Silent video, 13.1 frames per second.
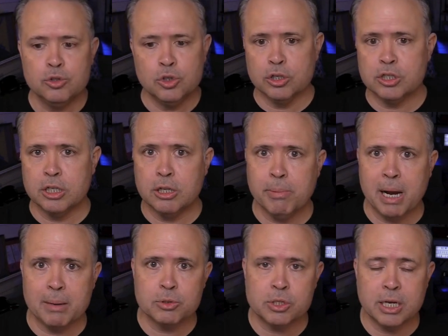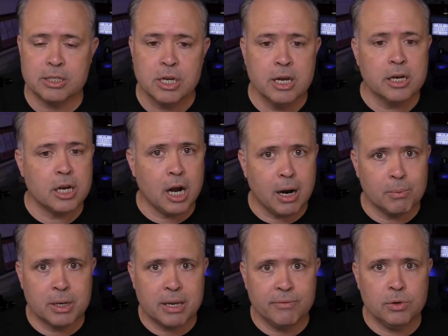doesn't the Bible says God
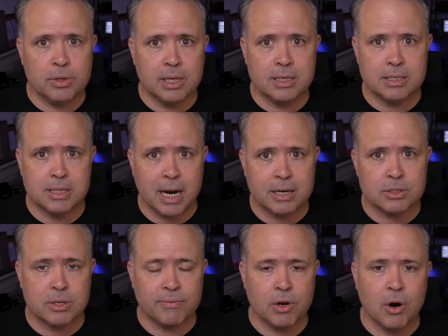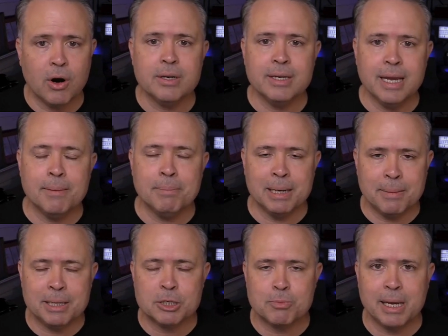will give you the desires of your heart? Yeah, but
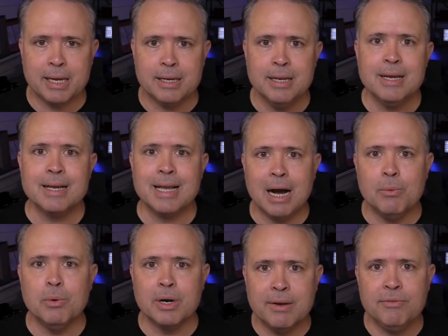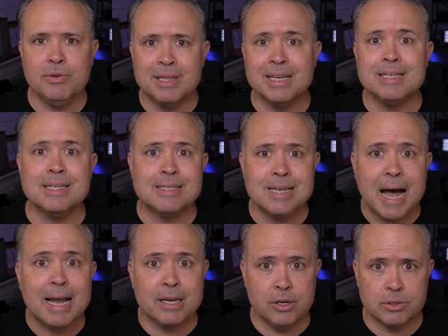let me explain. God will give you the
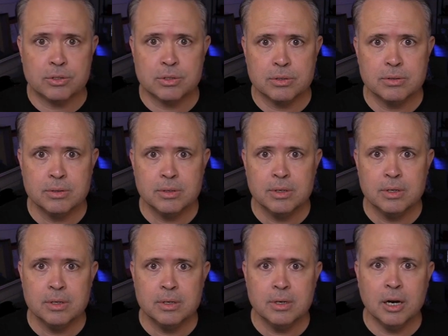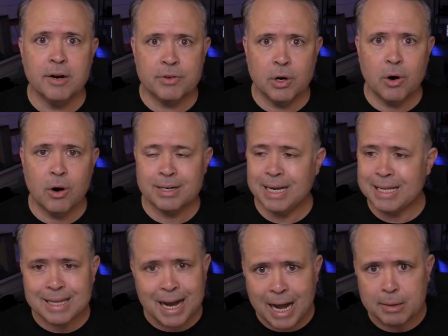desires of your heart,
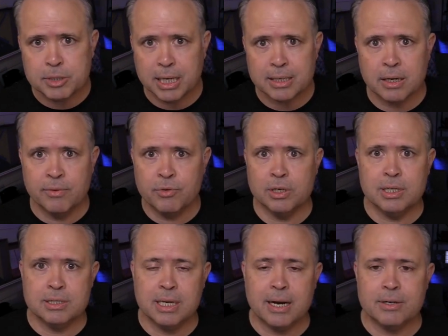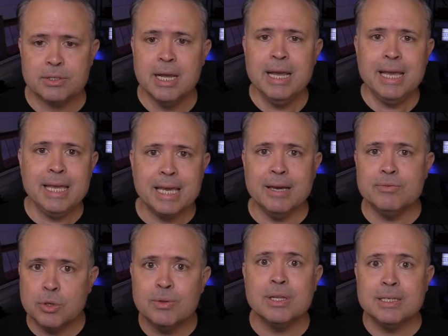not the object of your desires. He
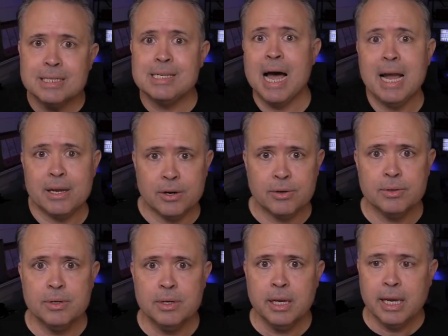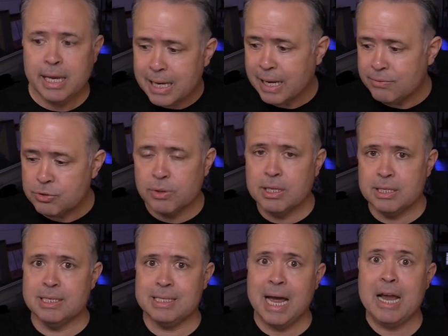gives you the desire. He gives you the
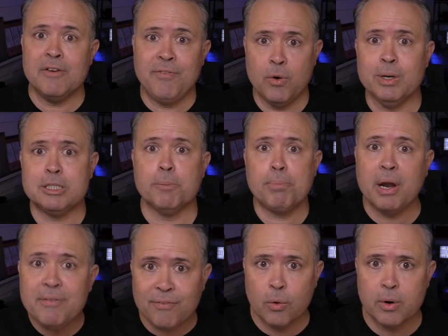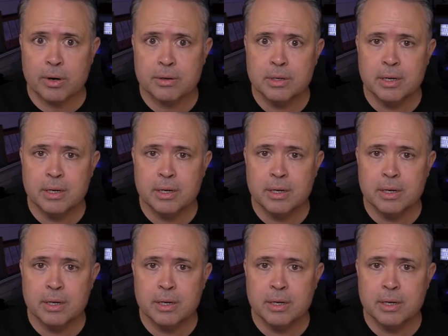desire for what to pray for.